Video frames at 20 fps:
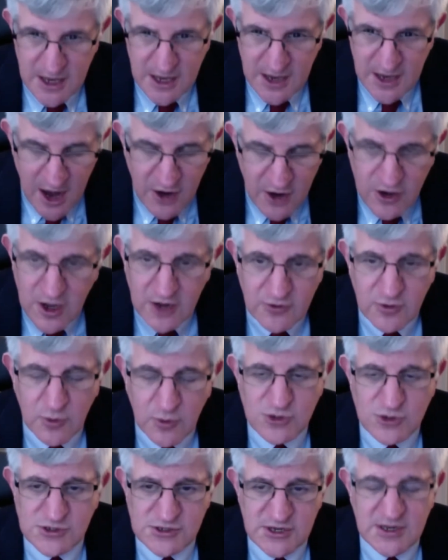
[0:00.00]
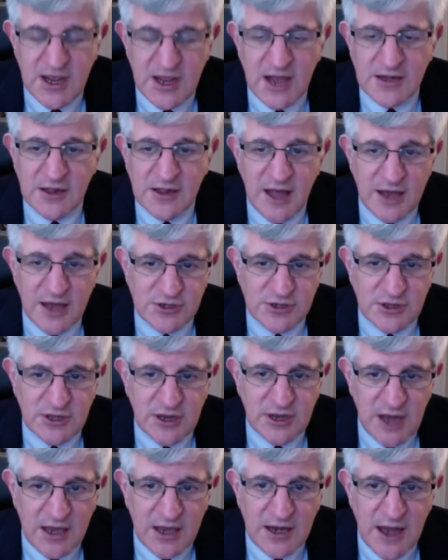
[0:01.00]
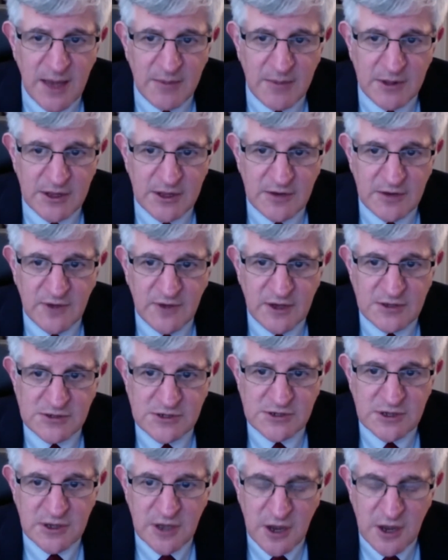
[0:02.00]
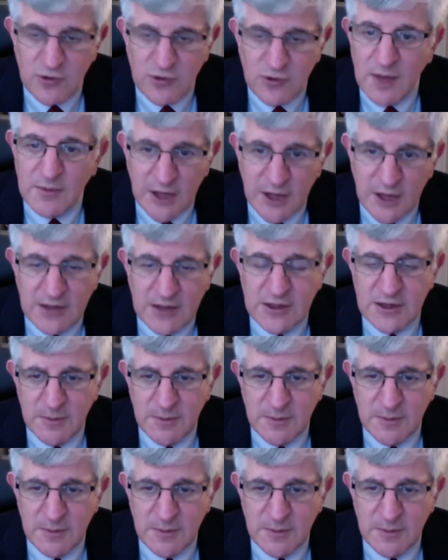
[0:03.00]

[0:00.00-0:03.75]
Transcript: our country, which is a technologically and economically advanced country, I'm glad that the